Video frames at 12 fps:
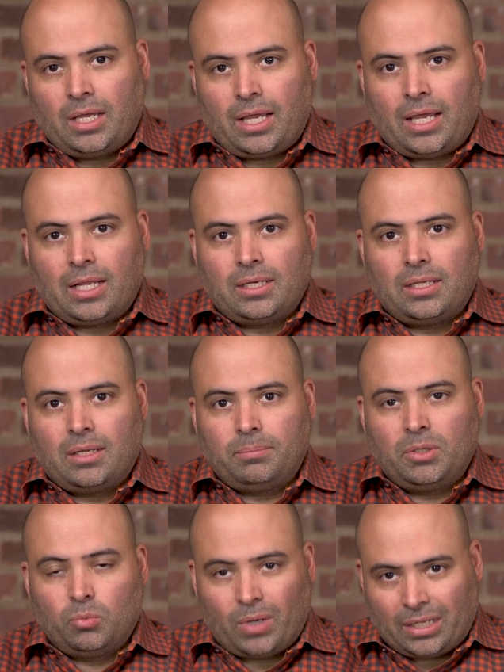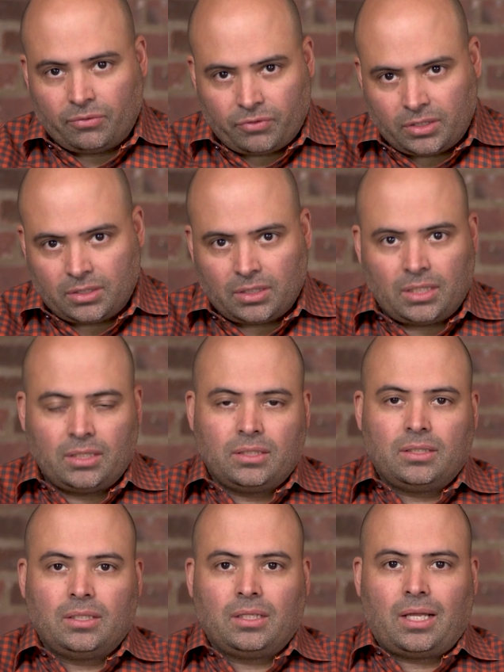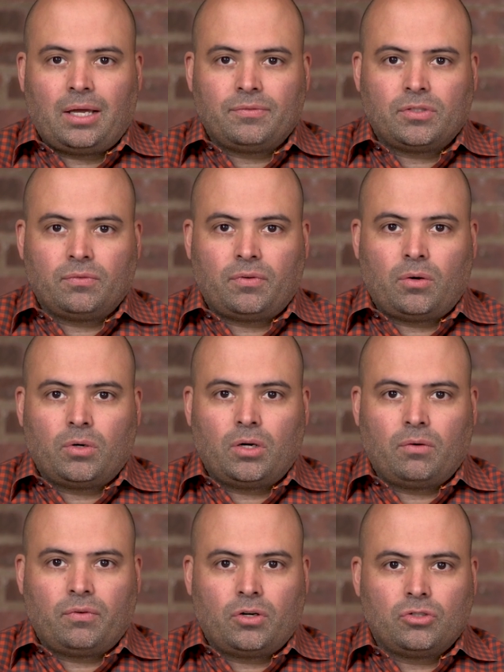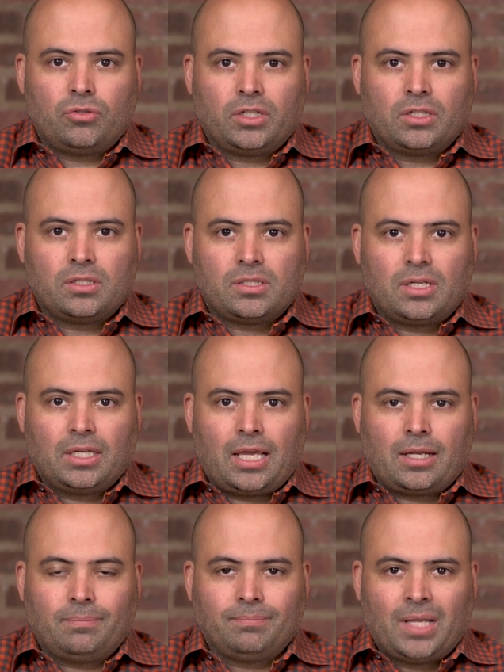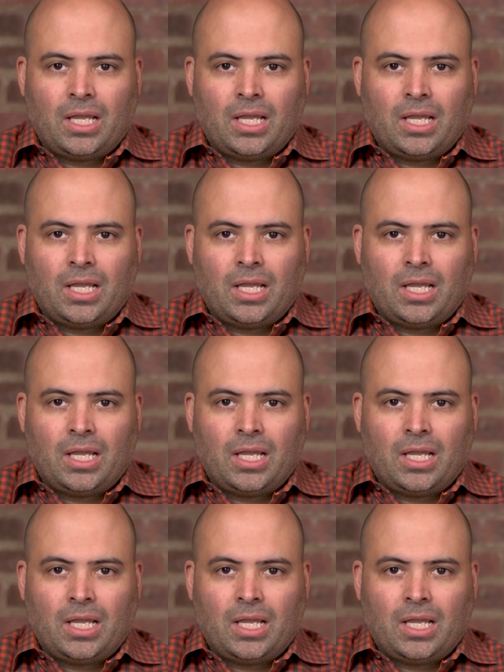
and be relevant in the lives of our, of our drinkers again.